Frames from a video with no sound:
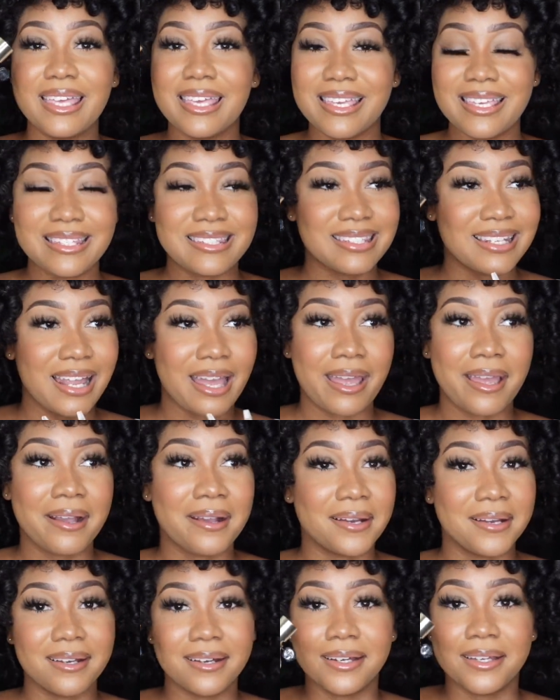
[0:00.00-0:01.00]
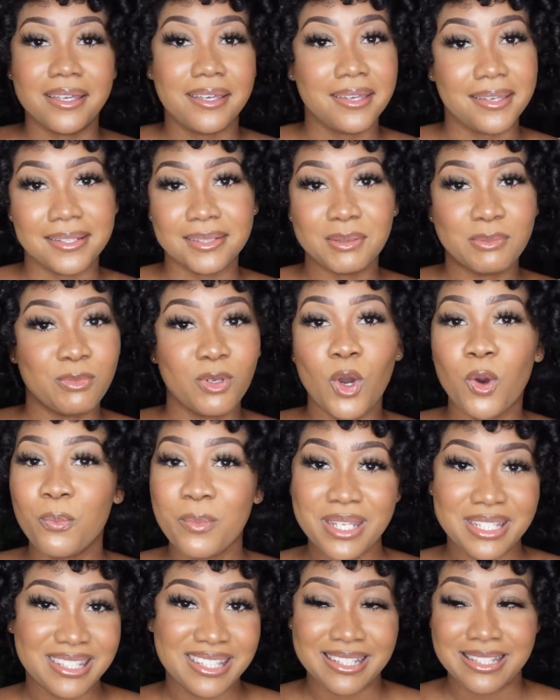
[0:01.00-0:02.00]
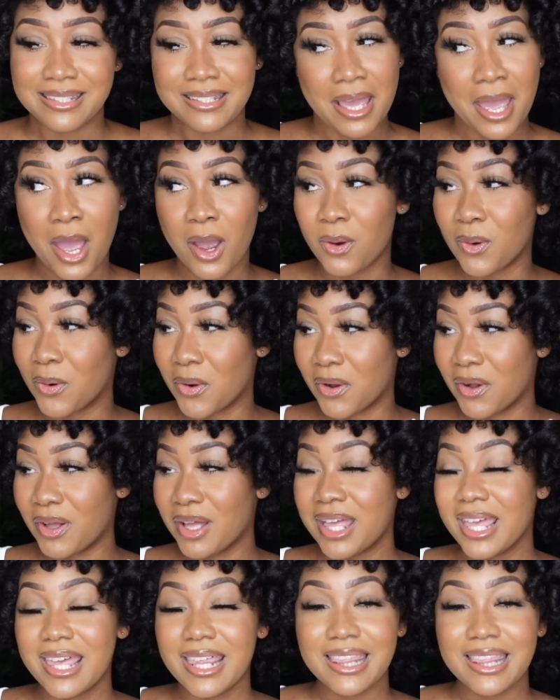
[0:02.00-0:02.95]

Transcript: is like a hit, no misses at all.